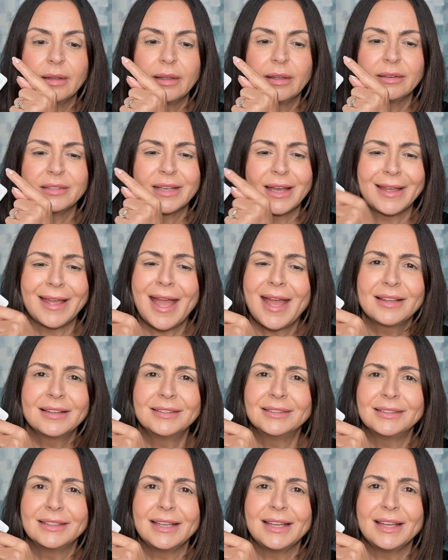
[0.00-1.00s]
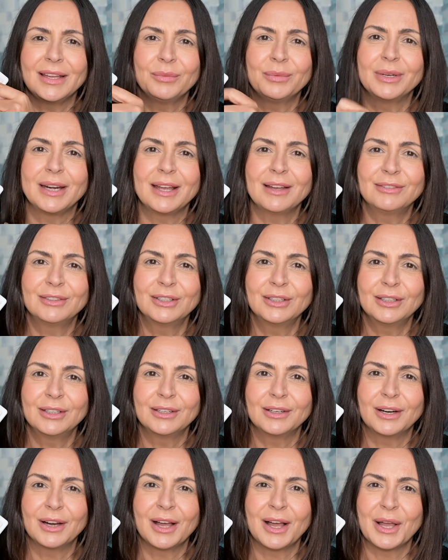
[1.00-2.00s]
diagonally, whatever
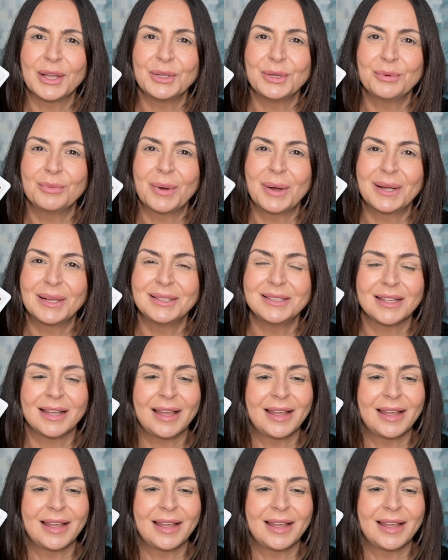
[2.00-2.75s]
you want.